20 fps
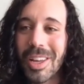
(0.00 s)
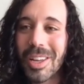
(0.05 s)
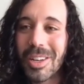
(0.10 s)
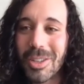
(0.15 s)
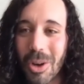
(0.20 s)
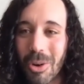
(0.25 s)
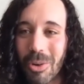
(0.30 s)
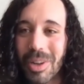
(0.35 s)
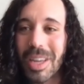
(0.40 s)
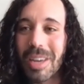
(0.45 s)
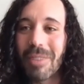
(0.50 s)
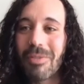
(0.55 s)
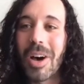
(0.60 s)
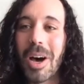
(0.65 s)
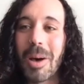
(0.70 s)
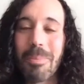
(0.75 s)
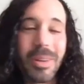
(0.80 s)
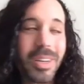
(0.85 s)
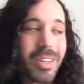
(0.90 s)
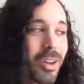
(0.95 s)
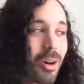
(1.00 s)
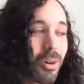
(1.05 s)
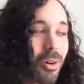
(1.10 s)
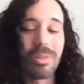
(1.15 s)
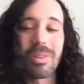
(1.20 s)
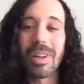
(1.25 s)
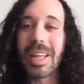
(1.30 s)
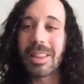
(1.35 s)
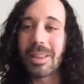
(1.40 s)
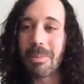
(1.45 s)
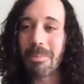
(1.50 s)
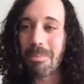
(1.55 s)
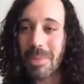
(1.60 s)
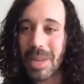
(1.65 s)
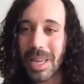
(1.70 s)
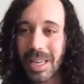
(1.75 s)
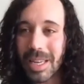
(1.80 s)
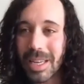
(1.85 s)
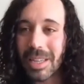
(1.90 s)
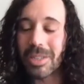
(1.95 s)
give up, and don't let the
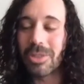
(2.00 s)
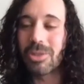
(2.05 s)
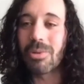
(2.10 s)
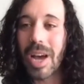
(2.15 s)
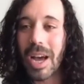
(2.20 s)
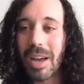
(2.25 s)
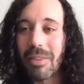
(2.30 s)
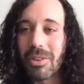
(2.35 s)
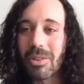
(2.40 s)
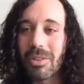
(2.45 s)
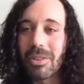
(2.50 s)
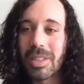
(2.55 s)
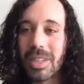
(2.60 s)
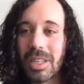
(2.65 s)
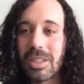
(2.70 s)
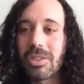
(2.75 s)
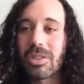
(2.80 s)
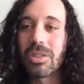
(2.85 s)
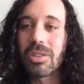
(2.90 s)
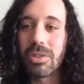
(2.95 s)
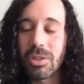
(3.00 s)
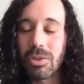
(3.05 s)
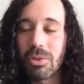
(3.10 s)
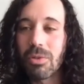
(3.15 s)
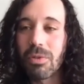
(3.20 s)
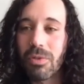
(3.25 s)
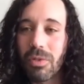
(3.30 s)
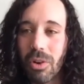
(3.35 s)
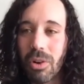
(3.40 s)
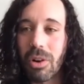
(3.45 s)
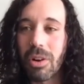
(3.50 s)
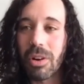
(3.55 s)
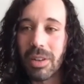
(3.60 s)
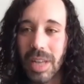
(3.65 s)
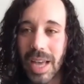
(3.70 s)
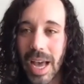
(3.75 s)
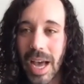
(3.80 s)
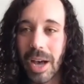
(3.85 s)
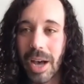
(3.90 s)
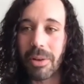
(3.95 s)
media drive your attention too far
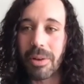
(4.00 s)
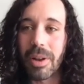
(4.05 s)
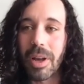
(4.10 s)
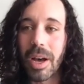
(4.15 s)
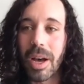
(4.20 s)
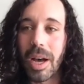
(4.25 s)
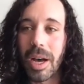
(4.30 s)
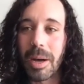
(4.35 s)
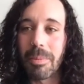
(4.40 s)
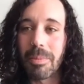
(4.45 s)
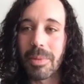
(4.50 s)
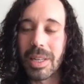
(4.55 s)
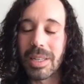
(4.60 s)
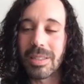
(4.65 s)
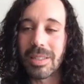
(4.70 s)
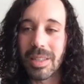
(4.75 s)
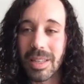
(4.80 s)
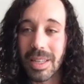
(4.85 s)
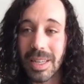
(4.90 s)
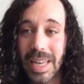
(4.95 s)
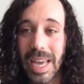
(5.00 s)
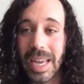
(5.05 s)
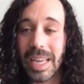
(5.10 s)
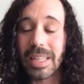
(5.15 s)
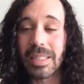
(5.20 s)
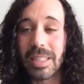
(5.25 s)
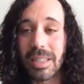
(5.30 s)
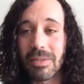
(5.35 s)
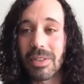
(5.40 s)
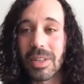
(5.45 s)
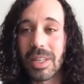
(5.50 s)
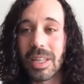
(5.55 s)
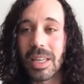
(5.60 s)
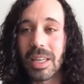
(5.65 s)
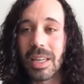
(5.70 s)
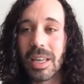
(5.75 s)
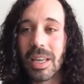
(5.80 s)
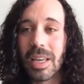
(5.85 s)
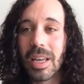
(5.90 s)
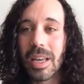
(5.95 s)
down into the negativity.
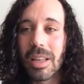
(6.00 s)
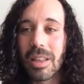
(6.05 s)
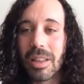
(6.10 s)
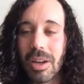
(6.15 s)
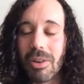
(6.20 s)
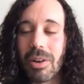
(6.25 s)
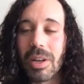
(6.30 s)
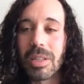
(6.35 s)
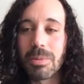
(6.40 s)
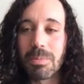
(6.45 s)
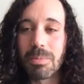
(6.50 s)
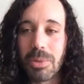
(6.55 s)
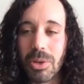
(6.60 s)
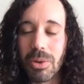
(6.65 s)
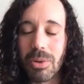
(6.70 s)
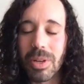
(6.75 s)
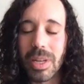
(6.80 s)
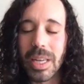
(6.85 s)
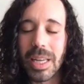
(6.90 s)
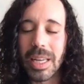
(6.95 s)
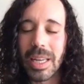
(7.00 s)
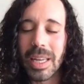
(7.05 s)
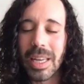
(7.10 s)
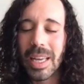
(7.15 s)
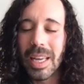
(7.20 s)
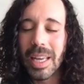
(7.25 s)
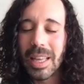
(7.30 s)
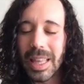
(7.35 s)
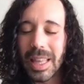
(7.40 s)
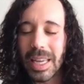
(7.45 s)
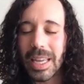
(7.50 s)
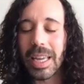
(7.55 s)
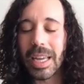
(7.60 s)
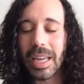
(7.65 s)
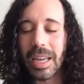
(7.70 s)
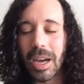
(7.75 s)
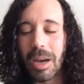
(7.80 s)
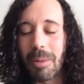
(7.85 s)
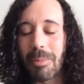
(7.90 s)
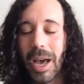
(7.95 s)
There is beauty that can
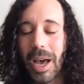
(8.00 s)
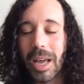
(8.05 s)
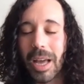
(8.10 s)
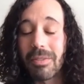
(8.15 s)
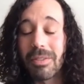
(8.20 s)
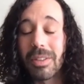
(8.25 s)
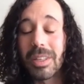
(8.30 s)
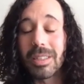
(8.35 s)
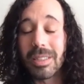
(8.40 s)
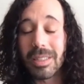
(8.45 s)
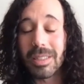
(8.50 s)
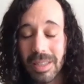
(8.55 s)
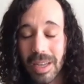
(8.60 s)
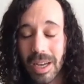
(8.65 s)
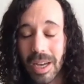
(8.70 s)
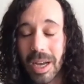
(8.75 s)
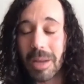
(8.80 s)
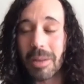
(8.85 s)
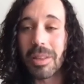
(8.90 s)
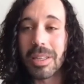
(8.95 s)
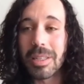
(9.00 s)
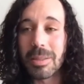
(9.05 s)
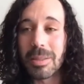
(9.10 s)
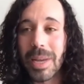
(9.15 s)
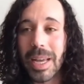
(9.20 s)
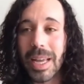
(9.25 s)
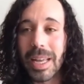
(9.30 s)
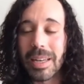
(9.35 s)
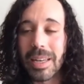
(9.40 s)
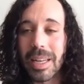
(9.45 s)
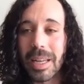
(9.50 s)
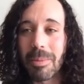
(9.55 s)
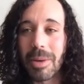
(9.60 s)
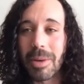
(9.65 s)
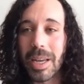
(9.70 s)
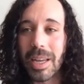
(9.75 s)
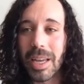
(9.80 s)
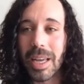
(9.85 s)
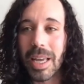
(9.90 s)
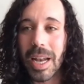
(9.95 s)
come out of this
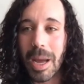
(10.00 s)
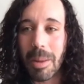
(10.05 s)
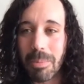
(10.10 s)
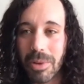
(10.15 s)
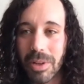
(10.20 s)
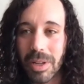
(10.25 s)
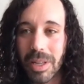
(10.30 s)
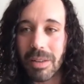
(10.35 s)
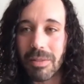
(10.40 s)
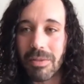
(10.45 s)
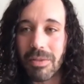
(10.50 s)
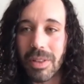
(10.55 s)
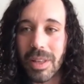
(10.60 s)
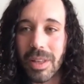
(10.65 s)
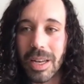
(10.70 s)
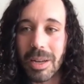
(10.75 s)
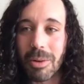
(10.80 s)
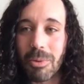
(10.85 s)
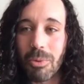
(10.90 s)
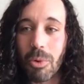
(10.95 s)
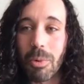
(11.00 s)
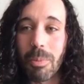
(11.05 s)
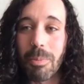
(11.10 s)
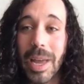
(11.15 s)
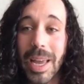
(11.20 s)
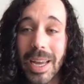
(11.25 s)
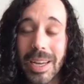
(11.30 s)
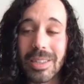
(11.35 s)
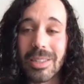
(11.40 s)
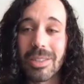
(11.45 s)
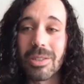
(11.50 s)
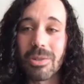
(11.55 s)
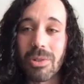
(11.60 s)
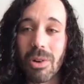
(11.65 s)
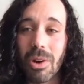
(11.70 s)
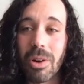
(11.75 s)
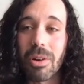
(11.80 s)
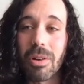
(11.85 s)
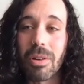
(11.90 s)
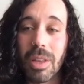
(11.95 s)
pandemic, and I believe that it will make us
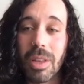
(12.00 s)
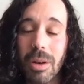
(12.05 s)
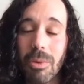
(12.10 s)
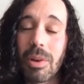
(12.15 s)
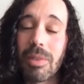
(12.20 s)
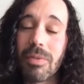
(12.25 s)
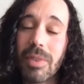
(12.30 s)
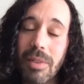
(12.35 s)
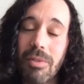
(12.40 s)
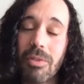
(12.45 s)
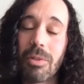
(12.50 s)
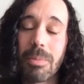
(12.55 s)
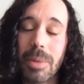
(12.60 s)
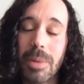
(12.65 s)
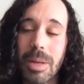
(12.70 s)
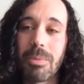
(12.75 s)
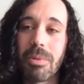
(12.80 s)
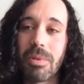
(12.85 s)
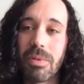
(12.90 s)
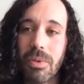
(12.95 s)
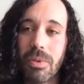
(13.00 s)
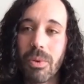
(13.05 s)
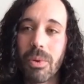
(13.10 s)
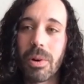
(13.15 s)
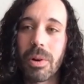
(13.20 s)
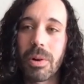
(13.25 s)
stronger than we've ever been before.